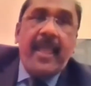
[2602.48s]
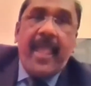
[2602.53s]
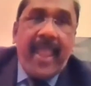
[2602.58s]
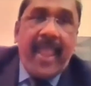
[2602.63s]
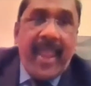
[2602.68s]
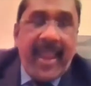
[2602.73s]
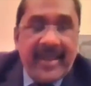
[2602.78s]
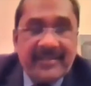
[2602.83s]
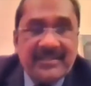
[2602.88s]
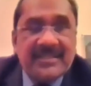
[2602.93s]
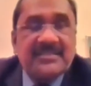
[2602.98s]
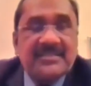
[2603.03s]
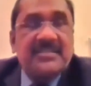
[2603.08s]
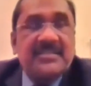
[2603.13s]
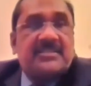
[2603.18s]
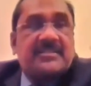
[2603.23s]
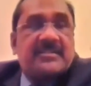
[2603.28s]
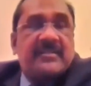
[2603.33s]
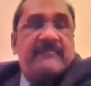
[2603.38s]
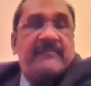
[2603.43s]
and the
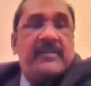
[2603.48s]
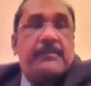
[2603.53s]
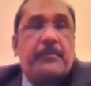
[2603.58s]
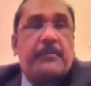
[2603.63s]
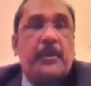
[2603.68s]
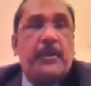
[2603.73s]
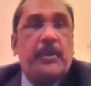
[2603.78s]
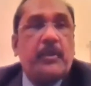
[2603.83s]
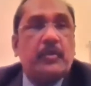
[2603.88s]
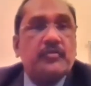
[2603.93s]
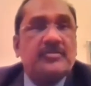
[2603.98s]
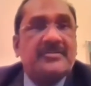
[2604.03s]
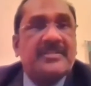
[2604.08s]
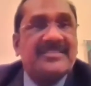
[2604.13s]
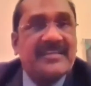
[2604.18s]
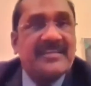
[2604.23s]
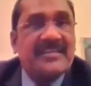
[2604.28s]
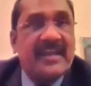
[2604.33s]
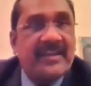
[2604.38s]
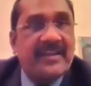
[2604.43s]
system will produce the
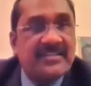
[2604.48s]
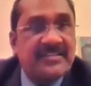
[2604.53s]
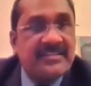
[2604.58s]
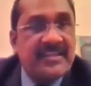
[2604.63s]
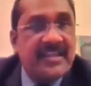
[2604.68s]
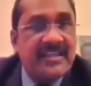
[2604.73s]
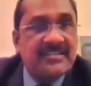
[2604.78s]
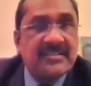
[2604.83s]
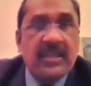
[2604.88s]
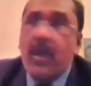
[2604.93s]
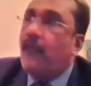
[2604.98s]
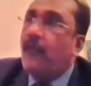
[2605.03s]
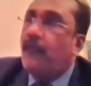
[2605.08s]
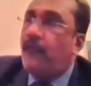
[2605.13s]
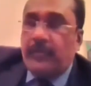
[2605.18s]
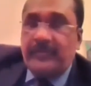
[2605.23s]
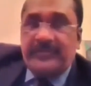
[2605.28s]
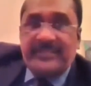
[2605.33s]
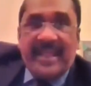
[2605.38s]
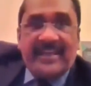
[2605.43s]
statistics
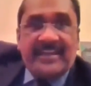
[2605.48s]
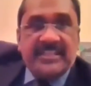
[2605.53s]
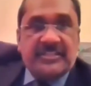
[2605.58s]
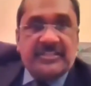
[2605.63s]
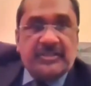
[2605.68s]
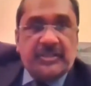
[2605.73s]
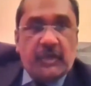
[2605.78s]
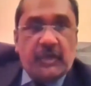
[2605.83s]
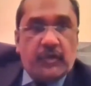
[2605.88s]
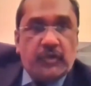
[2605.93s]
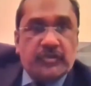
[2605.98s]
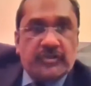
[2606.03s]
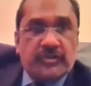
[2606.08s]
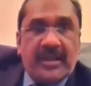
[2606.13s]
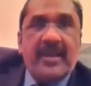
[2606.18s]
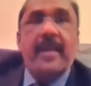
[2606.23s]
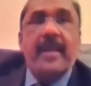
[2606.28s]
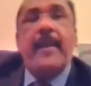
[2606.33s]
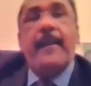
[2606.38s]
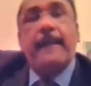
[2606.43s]
for that
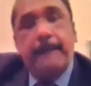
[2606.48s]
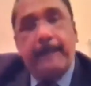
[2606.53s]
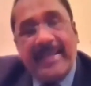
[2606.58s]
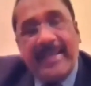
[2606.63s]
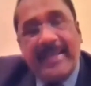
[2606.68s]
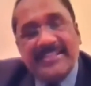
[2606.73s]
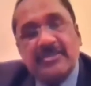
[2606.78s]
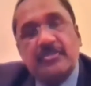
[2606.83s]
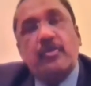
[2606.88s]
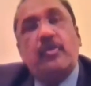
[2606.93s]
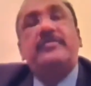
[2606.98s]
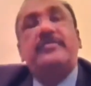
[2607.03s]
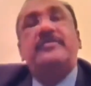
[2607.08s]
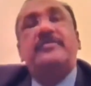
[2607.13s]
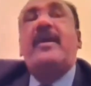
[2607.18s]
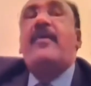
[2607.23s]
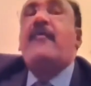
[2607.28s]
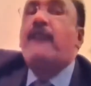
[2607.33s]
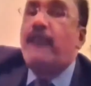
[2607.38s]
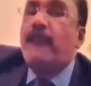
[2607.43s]
institution based on
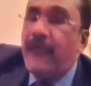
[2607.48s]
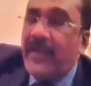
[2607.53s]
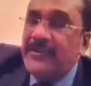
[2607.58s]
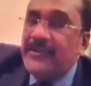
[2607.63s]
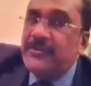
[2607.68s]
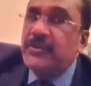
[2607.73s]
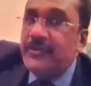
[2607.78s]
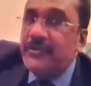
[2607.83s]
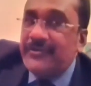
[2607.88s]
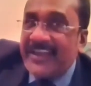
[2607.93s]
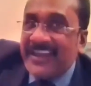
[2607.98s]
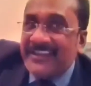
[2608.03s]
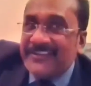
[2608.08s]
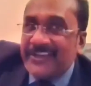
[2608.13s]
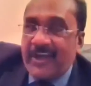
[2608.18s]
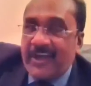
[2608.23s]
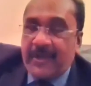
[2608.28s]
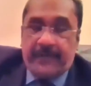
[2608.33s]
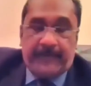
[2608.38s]
the fed data.